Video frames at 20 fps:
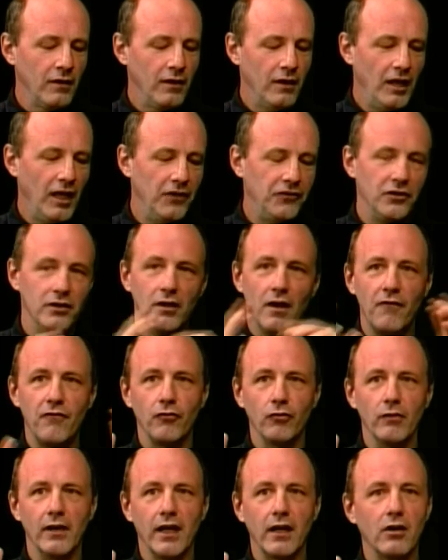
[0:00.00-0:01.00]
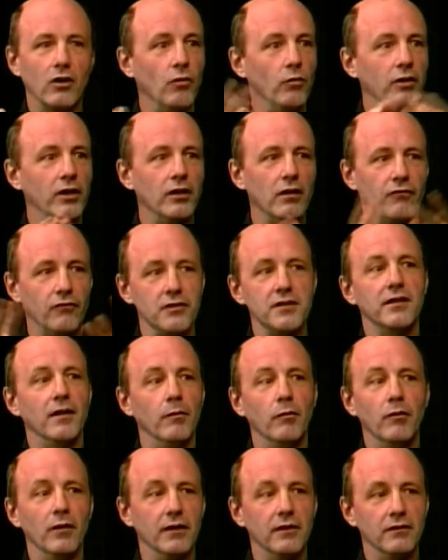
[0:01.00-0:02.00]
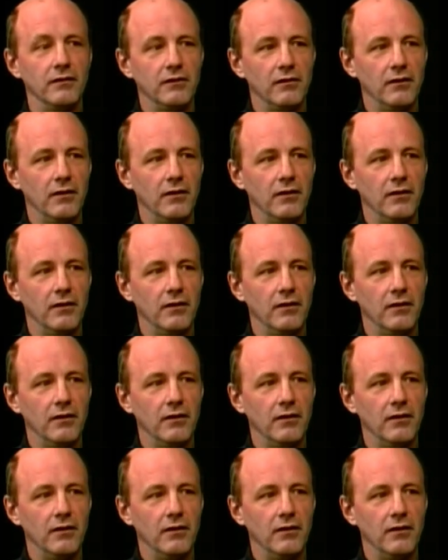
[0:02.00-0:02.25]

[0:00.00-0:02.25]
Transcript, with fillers: is enough for a career for someone.